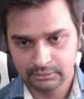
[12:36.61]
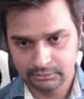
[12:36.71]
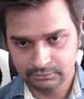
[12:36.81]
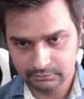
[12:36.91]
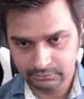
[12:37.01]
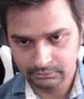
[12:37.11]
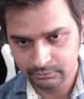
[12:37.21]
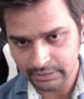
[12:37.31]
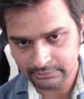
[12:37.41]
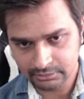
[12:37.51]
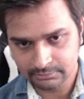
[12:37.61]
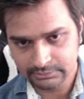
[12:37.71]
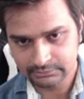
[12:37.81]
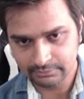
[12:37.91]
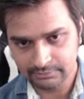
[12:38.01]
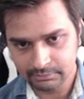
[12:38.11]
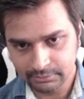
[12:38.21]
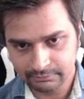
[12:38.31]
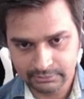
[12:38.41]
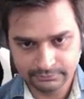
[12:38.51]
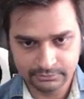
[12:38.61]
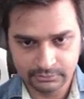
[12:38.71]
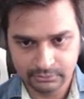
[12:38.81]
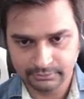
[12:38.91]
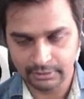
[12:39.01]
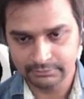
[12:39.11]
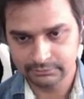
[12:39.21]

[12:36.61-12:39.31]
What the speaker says: you look at the numbers, roughly between $4,000 to